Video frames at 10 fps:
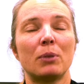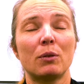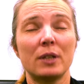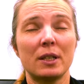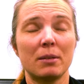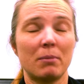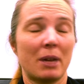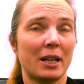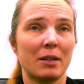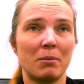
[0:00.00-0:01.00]
Professor
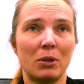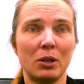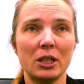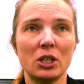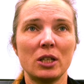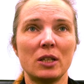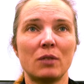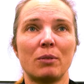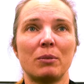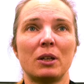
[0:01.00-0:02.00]
Marijke,
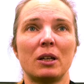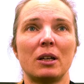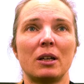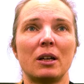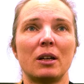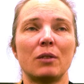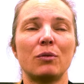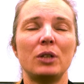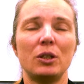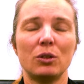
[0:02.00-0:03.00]
she's from the
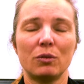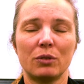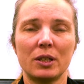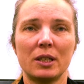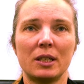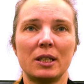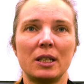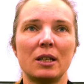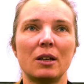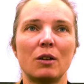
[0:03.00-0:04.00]
Free
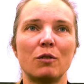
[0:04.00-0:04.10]
University